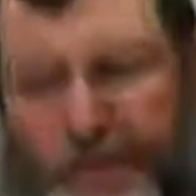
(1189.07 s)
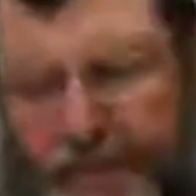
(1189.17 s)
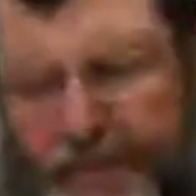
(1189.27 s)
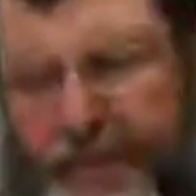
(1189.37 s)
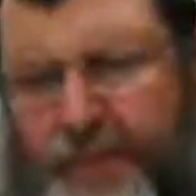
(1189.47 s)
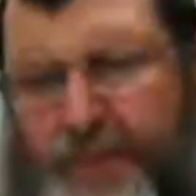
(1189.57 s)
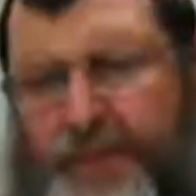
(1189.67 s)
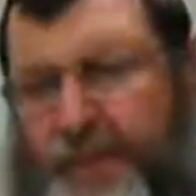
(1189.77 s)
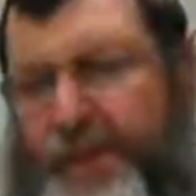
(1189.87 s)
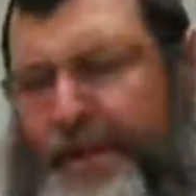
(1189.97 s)
But um,
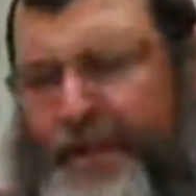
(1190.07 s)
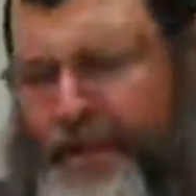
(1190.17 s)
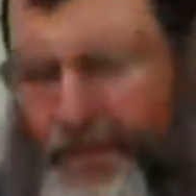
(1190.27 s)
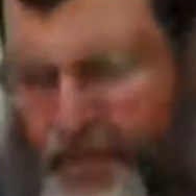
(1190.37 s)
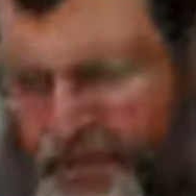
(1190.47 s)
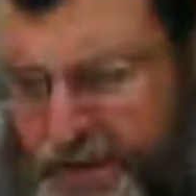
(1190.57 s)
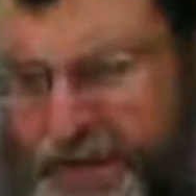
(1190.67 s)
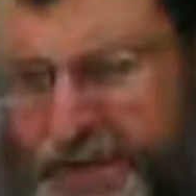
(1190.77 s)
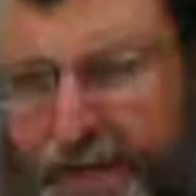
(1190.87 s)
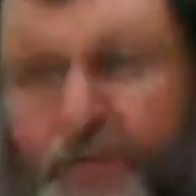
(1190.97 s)
maybe another time we'll
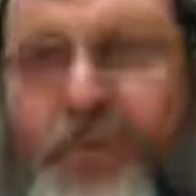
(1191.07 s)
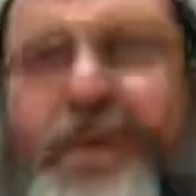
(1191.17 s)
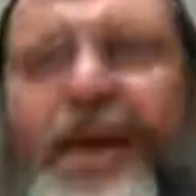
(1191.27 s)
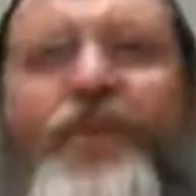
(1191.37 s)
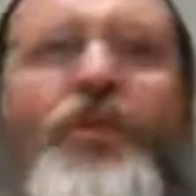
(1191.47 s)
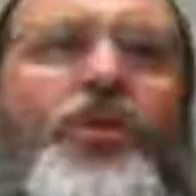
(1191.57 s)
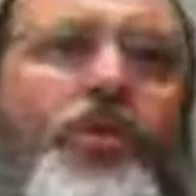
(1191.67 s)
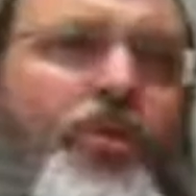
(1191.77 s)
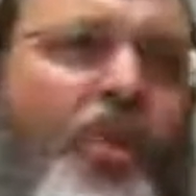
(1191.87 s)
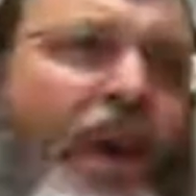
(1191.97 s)
discuss Tammuz and Av are
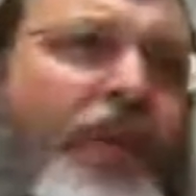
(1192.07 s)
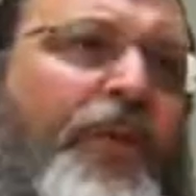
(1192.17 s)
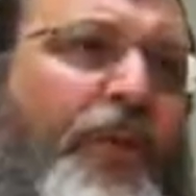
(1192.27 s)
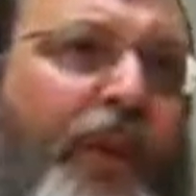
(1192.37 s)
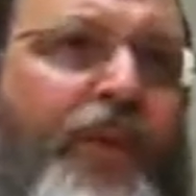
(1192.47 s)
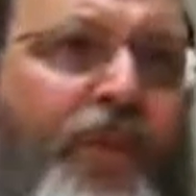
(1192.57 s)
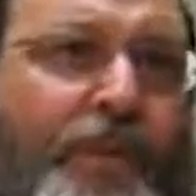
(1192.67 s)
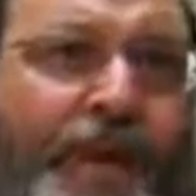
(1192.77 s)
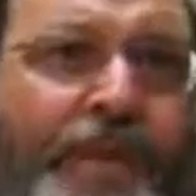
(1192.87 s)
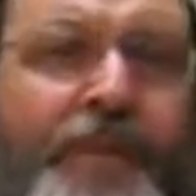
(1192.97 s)
two wonderful, wonderful
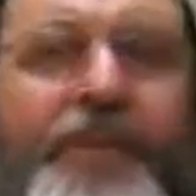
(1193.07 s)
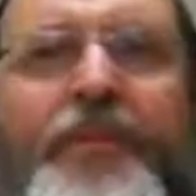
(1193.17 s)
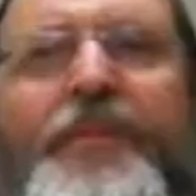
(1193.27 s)
months